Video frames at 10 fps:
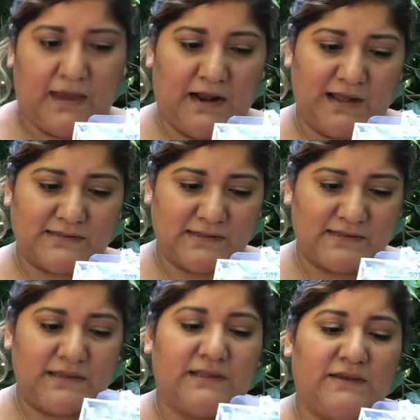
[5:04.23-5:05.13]

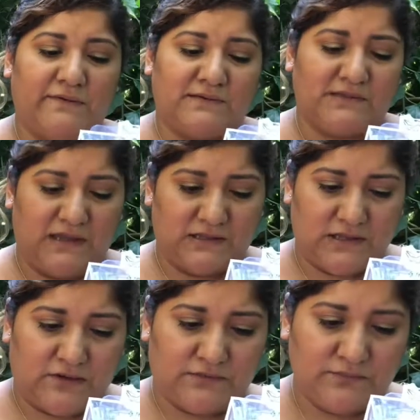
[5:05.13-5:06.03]
elasticity, and even skin
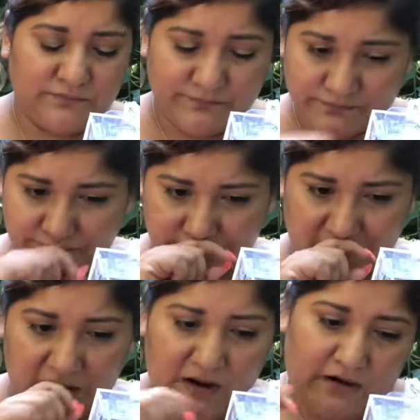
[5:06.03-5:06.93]
tone.
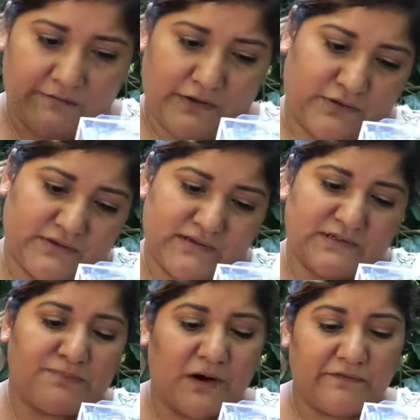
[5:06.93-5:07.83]

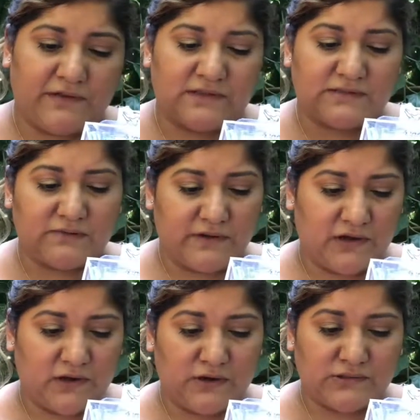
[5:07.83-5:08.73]
reduces puffiness and
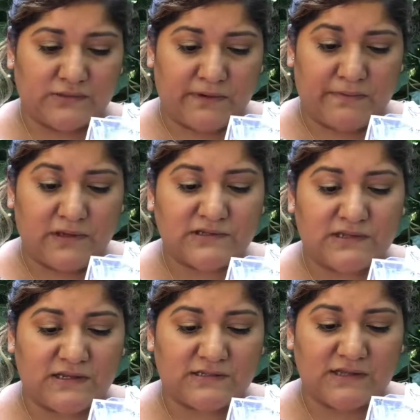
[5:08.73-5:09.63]
wrinkles, reveals
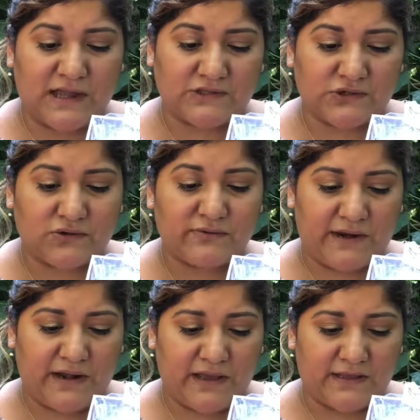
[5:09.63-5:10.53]
its natural
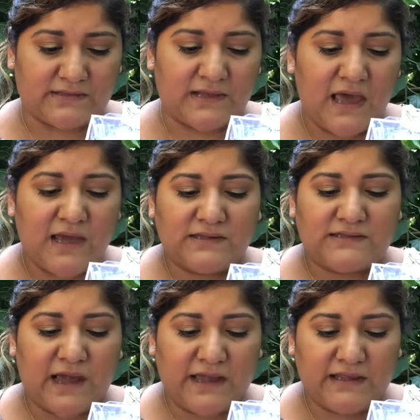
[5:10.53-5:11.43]
radiance,
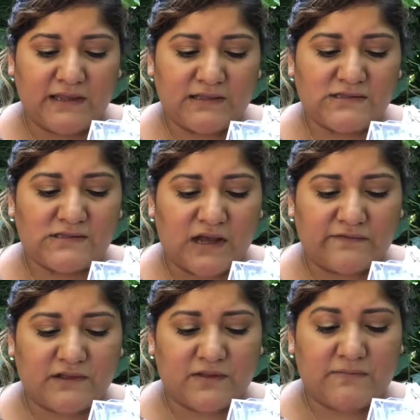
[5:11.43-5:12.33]
tightens,
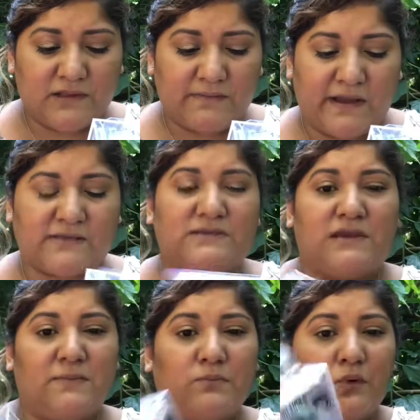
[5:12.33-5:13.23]
softens, and minimizes skin